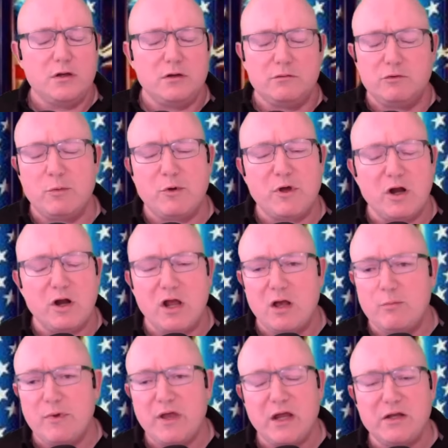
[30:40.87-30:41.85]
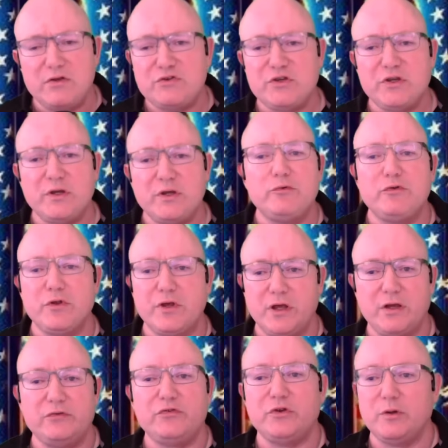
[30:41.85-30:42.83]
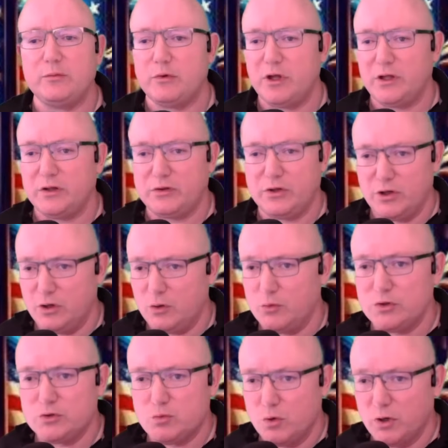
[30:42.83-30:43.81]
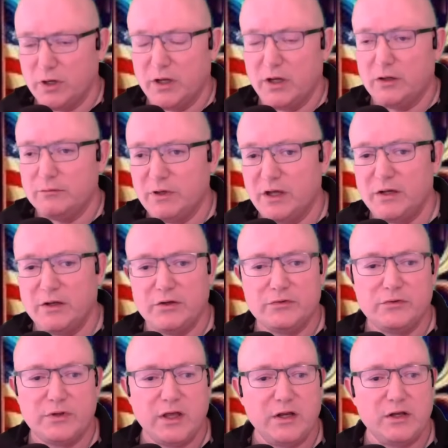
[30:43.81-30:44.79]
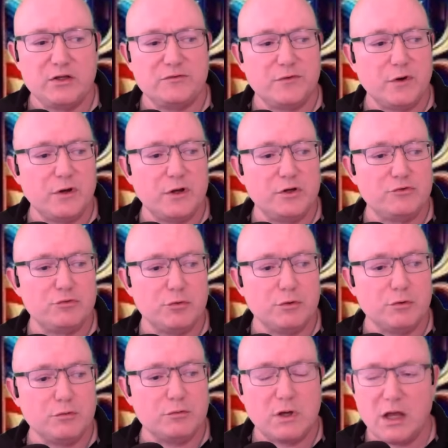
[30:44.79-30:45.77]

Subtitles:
No matter how bad it seems, things seem like they always work out. That is very true.